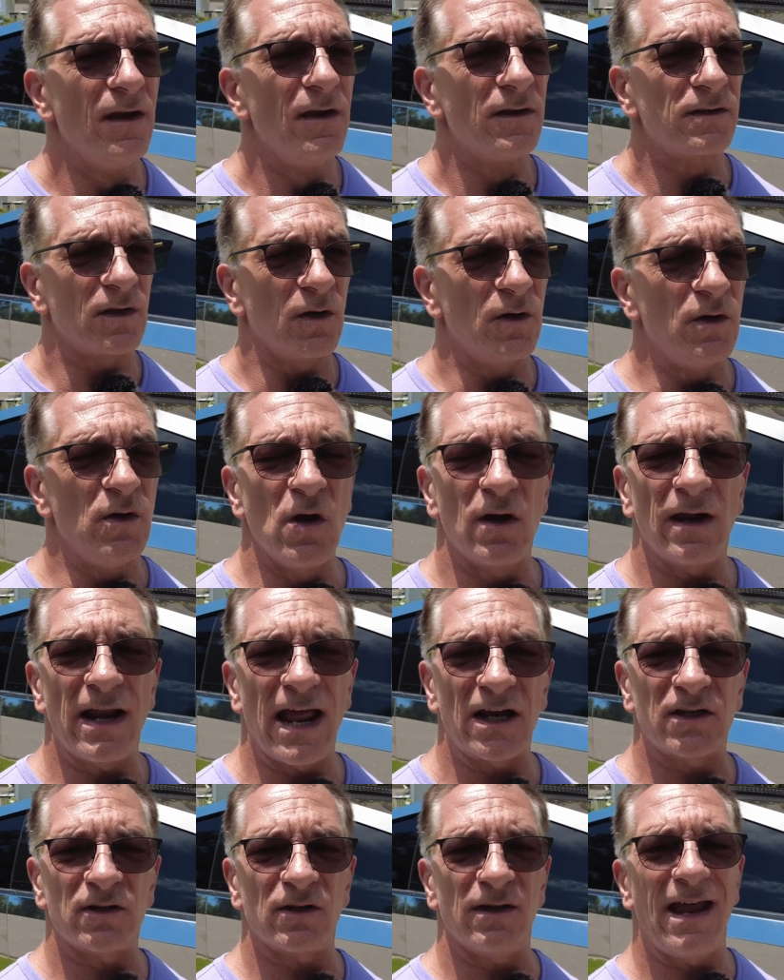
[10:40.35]
So you can
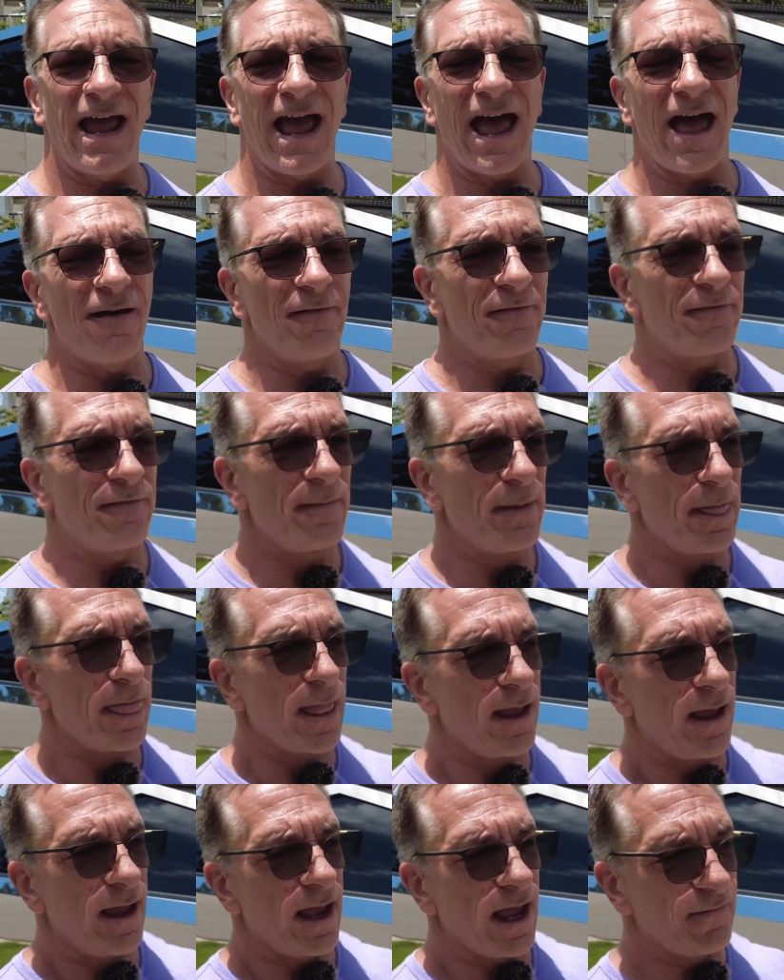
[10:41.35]
actually have,
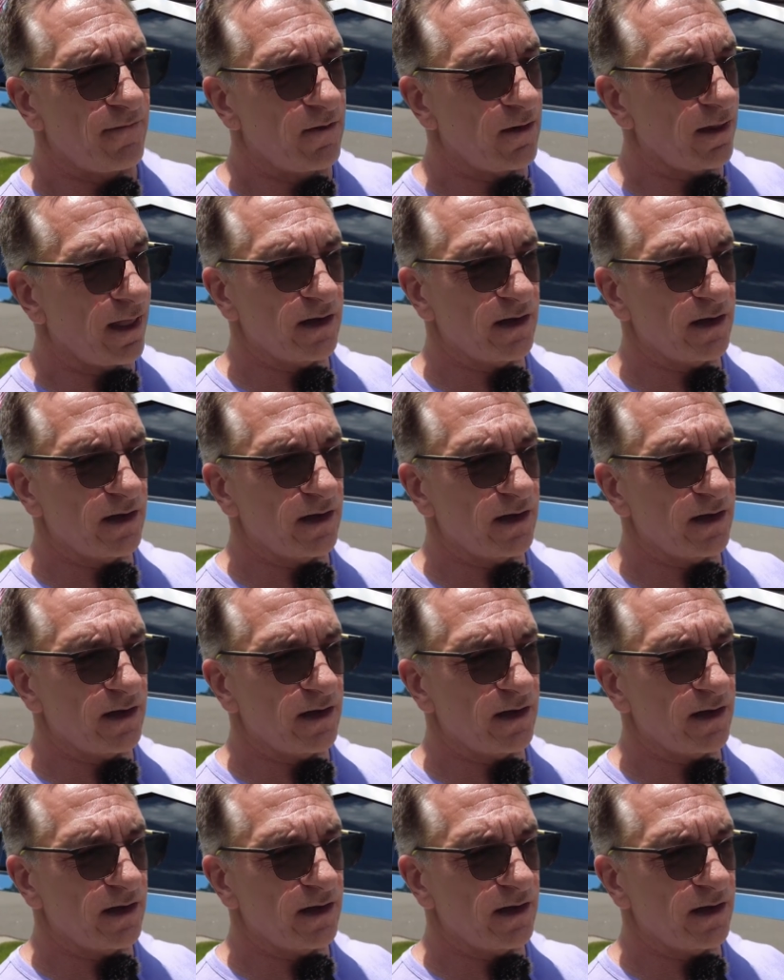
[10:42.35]
if you,